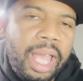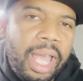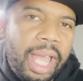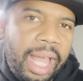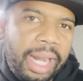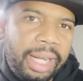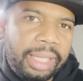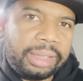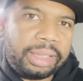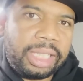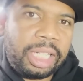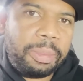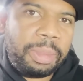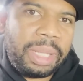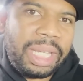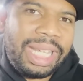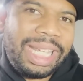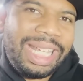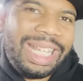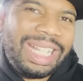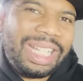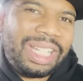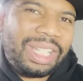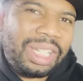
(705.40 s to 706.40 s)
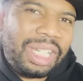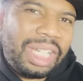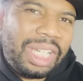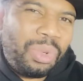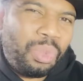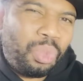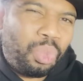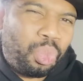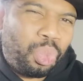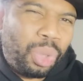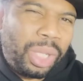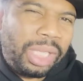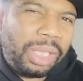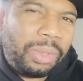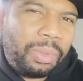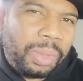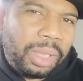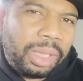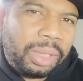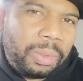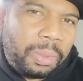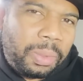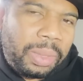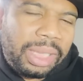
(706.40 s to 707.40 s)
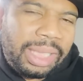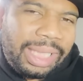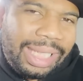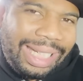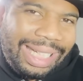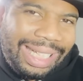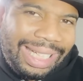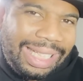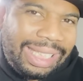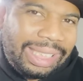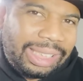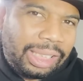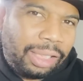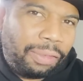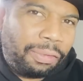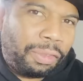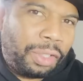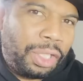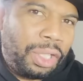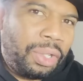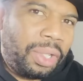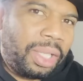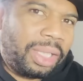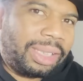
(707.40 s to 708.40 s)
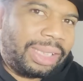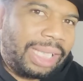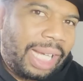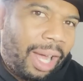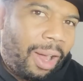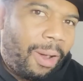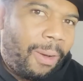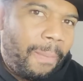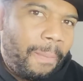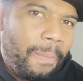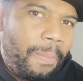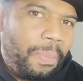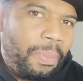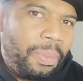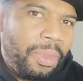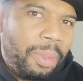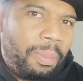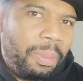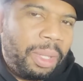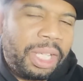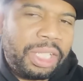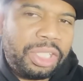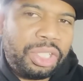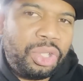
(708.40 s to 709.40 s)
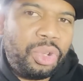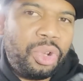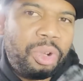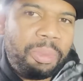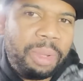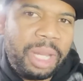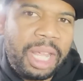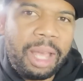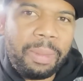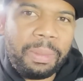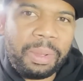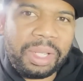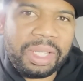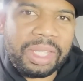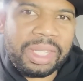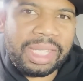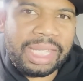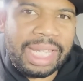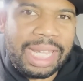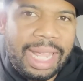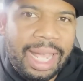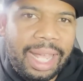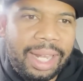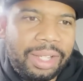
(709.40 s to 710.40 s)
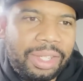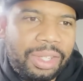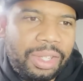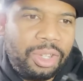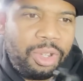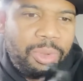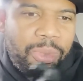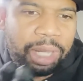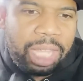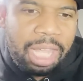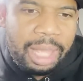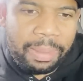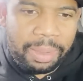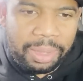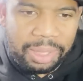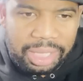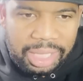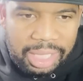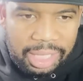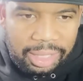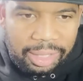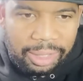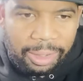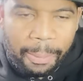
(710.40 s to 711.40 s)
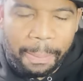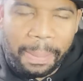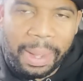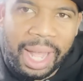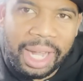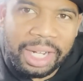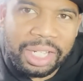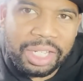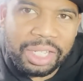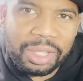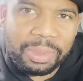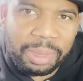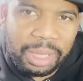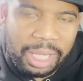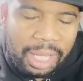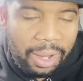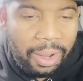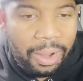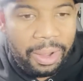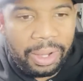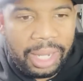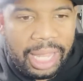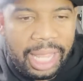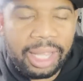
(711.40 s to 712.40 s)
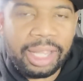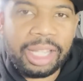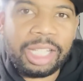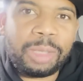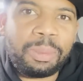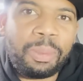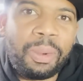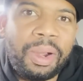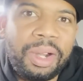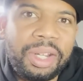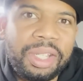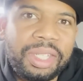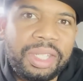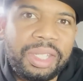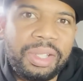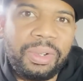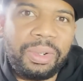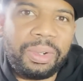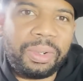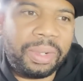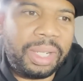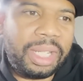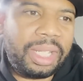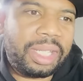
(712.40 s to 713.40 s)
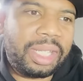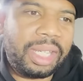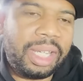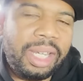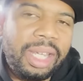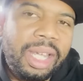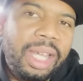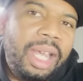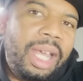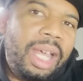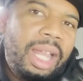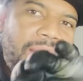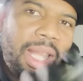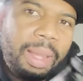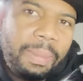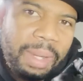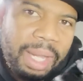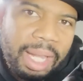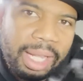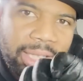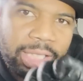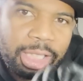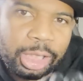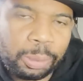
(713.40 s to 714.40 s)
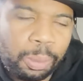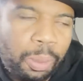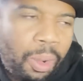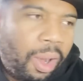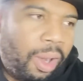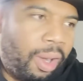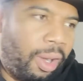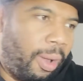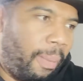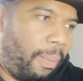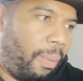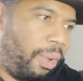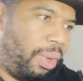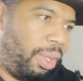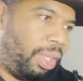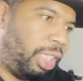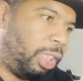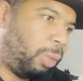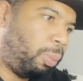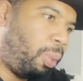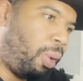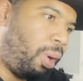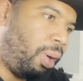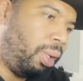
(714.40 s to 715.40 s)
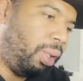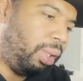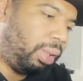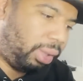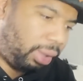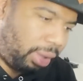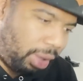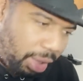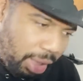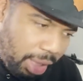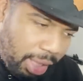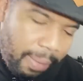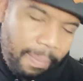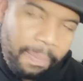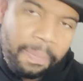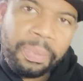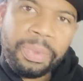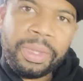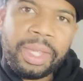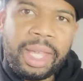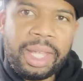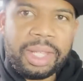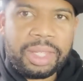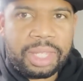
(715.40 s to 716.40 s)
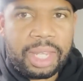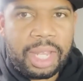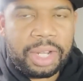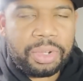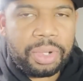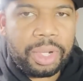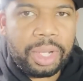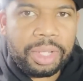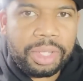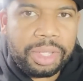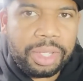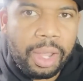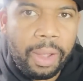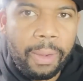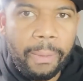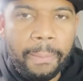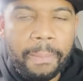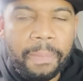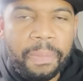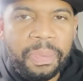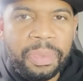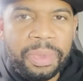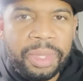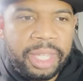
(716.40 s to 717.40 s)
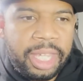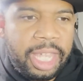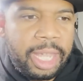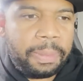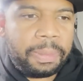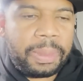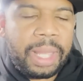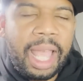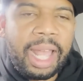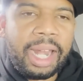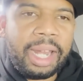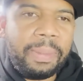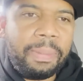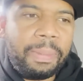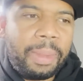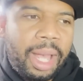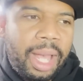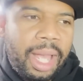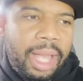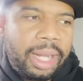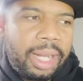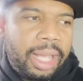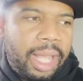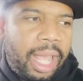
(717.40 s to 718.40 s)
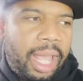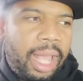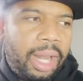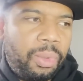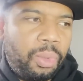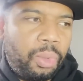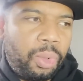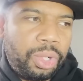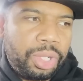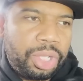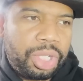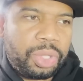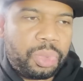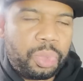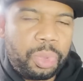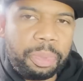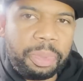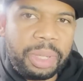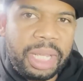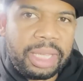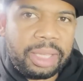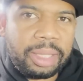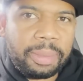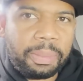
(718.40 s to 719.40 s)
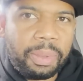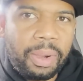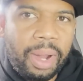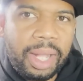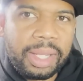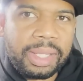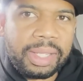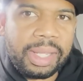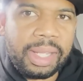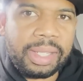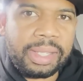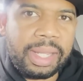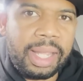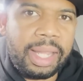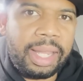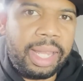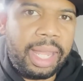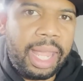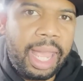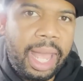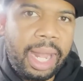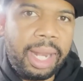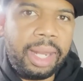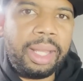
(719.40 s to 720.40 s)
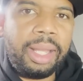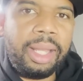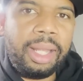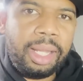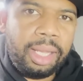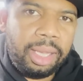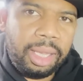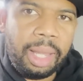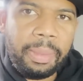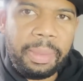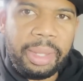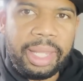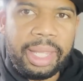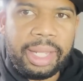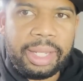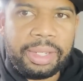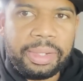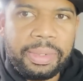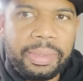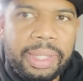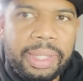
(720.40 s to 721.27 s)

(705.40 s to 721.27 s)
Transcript: And it's going to be easy, really easy for you to tell, because you'll be able to see it. So you'll be able to see little patches, be like, oh, okay, this part is still greasy, let me hit this part up, or this part looks good, etc. So keep that in mind, and we'll just repeat the process again. Let me get to